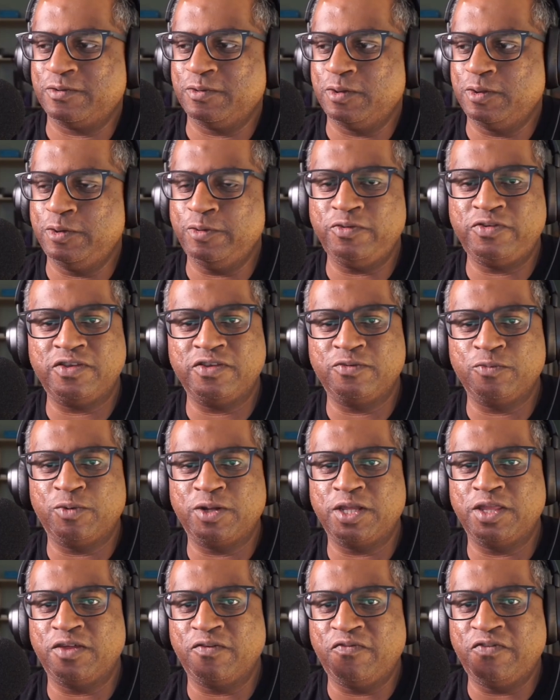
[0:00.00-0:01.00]
Also loses
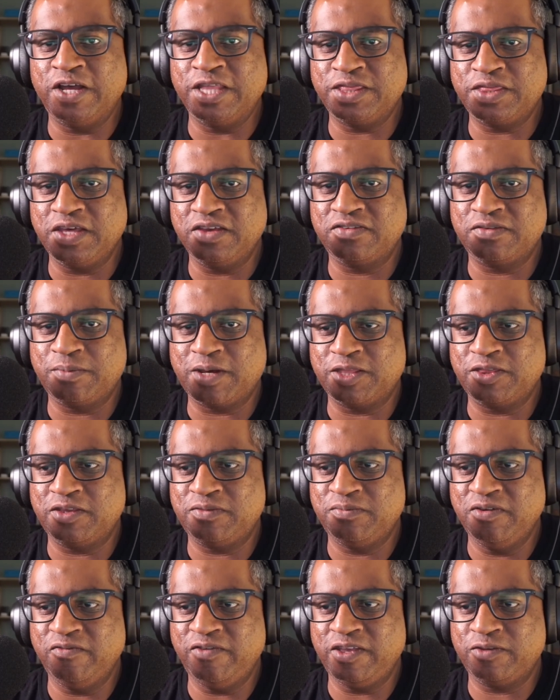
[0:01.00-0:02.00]
one of the fun things about
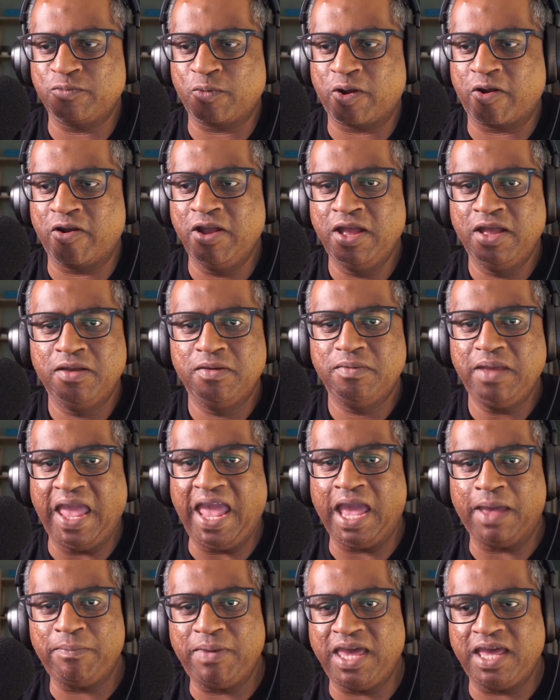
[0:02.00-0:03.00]
these movies where
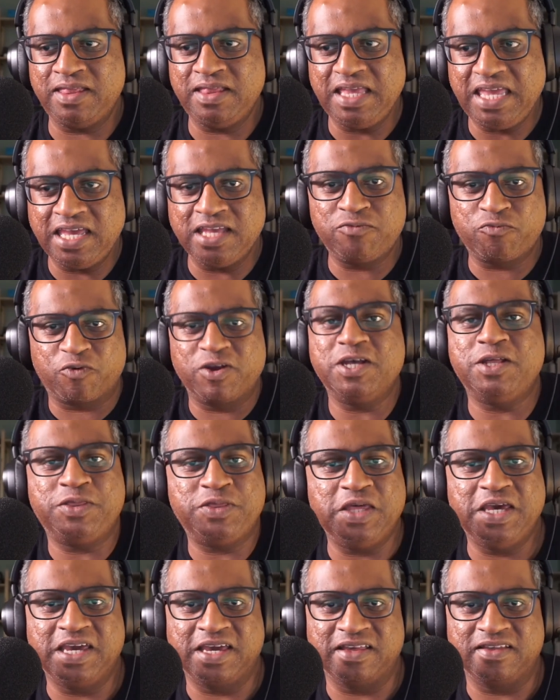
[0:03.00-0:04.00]
Ant-Man in real
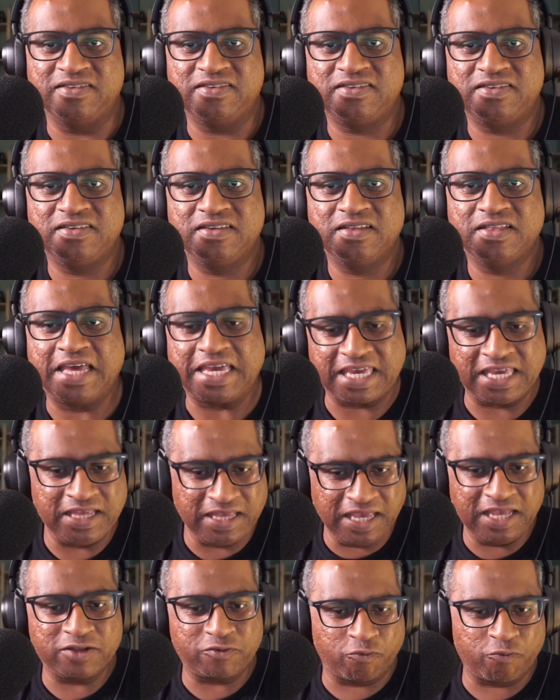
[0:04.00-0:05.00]
things,
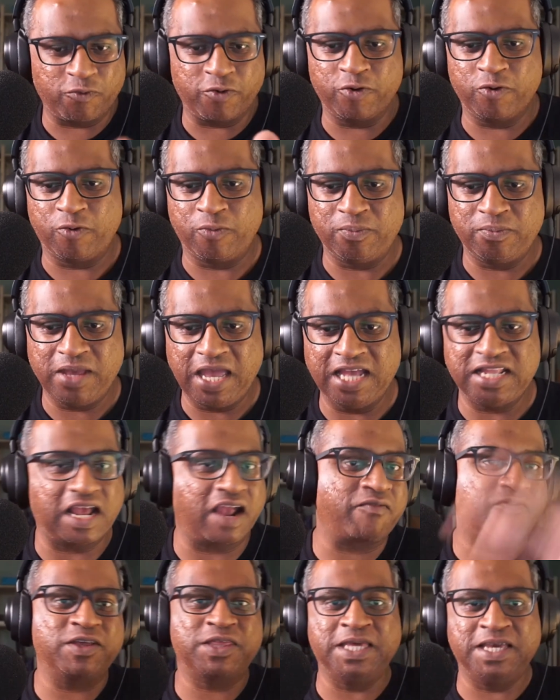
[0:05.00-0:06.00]
like in a room,
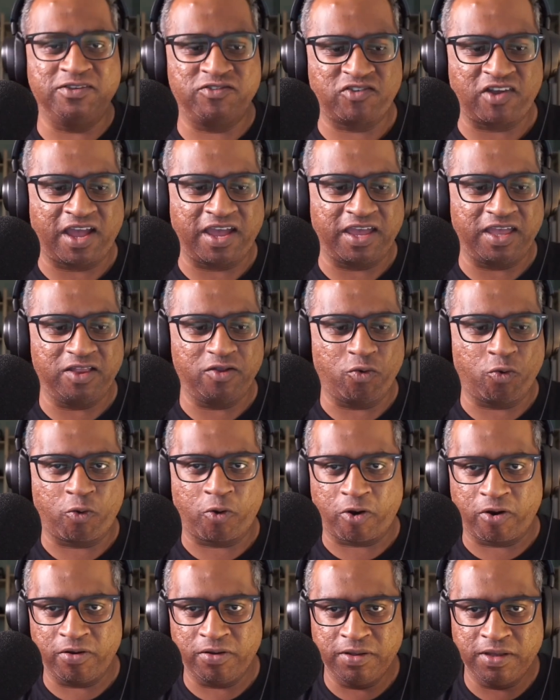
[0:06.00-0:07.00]
and everything is giant,
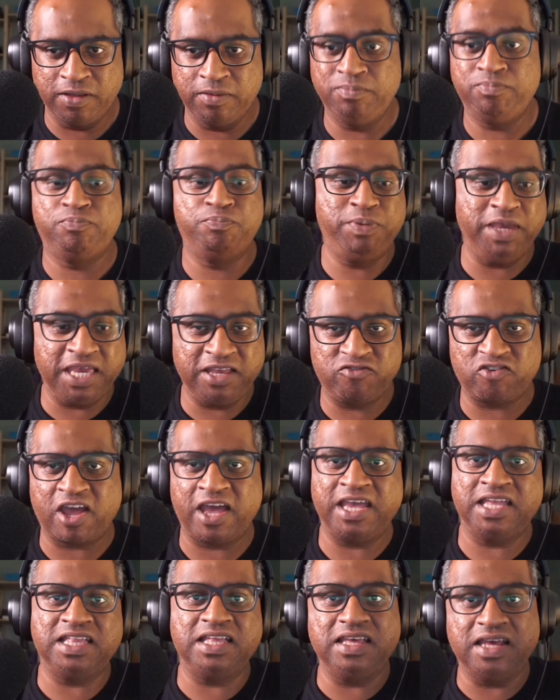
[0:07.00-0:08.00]
or being
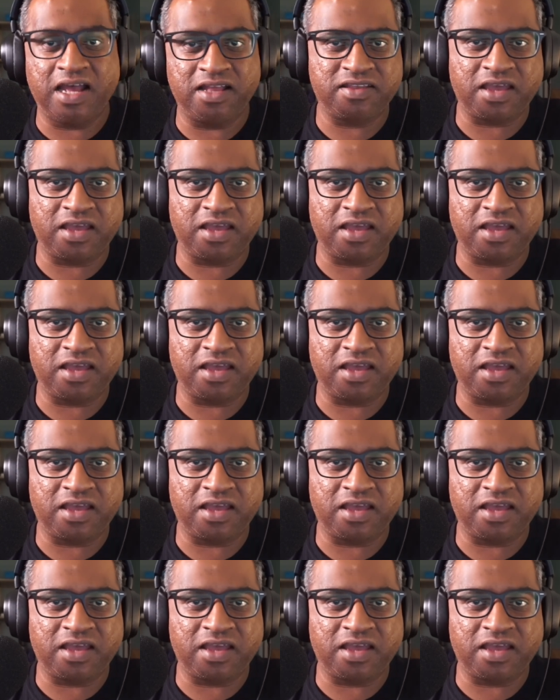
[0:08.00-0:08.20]
giant